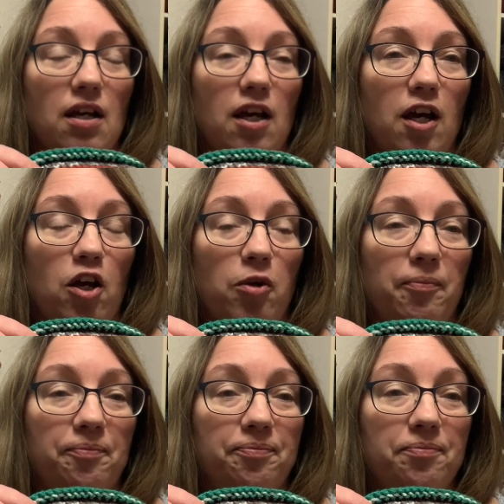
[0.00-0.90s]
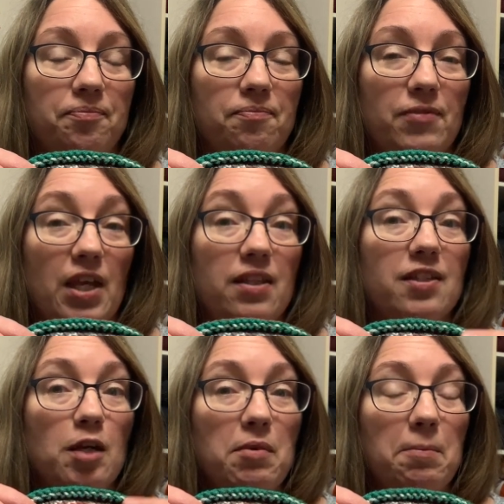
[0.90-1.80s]
the
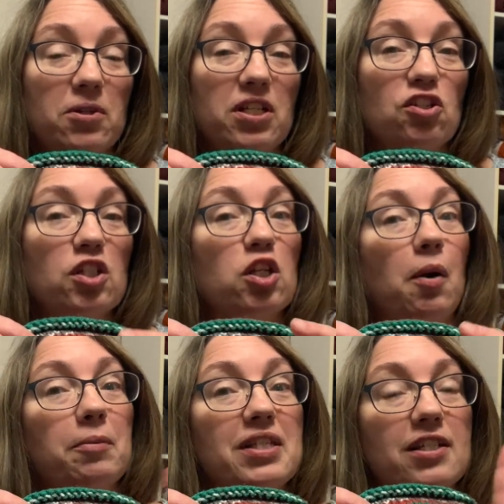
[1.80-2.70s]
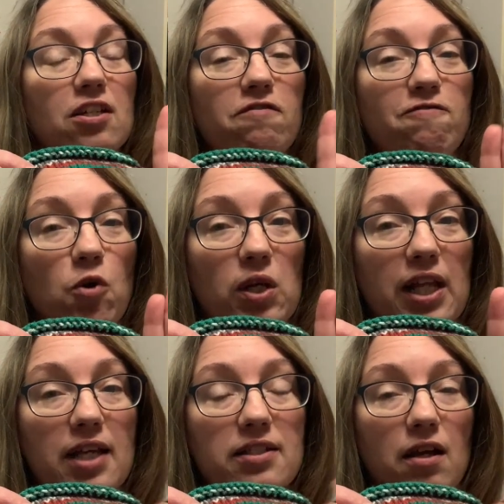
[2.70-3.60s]
same number of stitches. So I'm still four
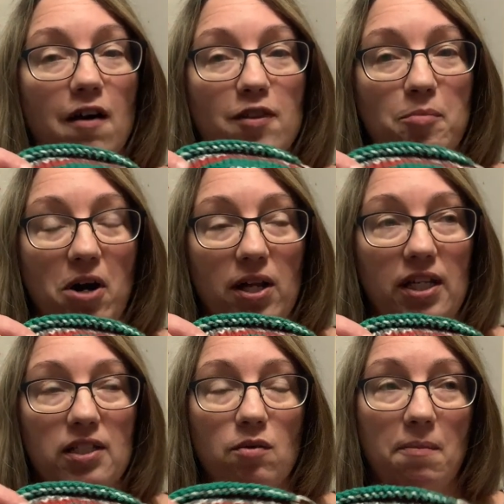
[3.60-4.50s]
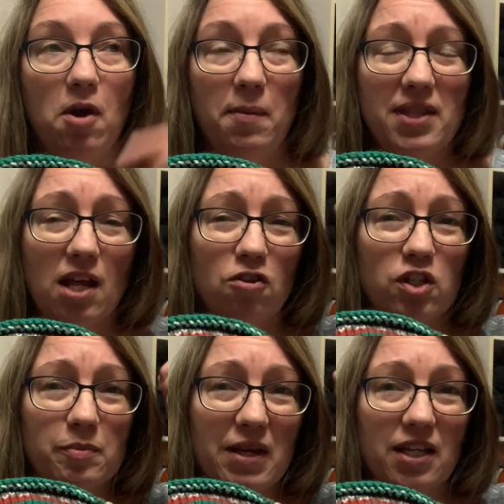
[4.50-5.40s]
less on the body. So I'm hoping that'll
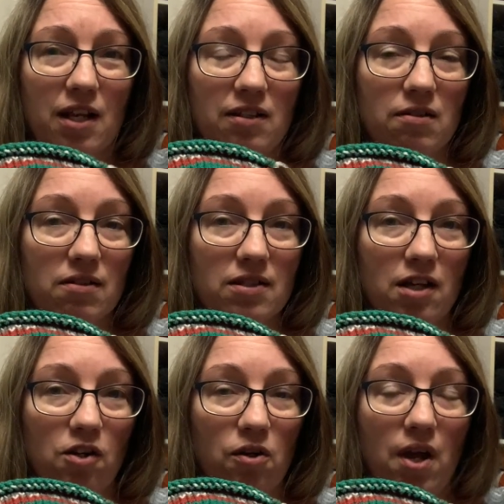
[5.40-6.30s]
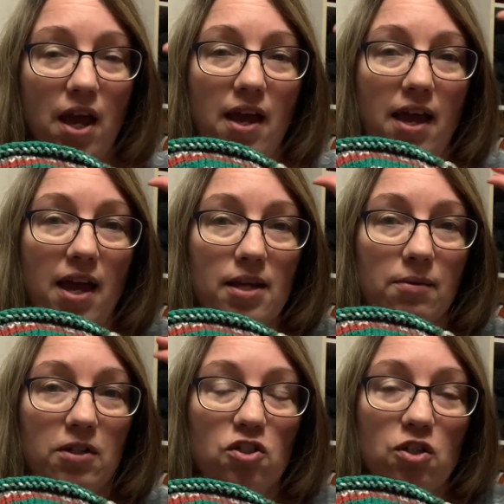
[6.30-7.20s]
just make it a little snugger. And I'm
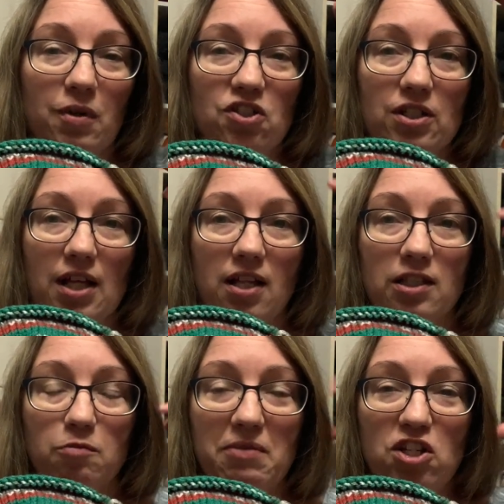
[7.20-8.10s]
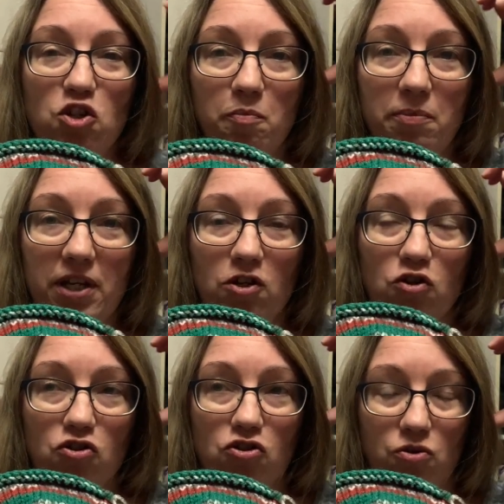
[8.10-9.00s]
going to do it just a smidge bit
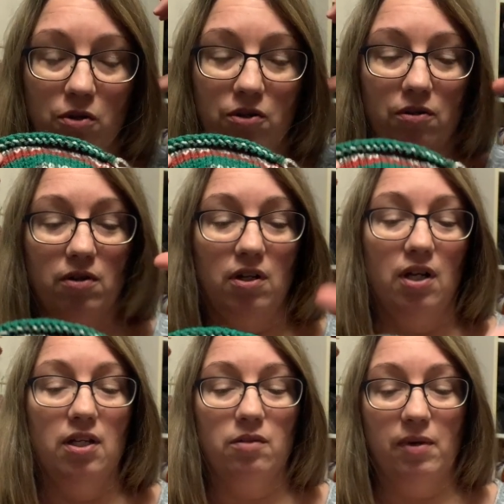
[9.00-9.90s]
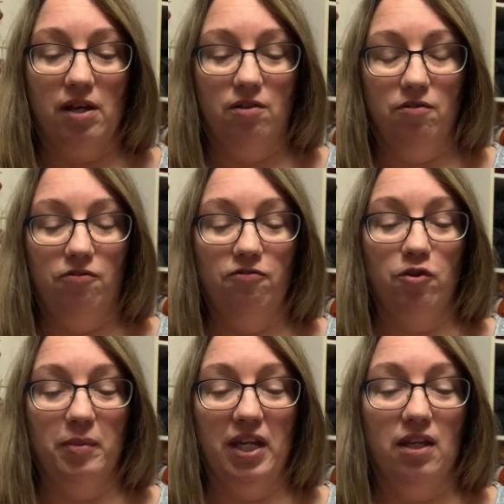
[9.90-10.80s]
shorter as well for
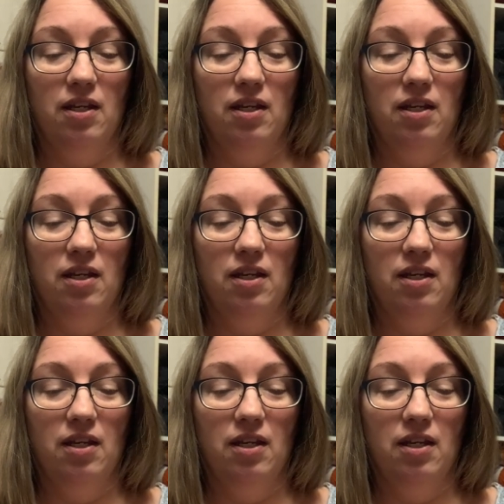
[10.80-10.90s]
me.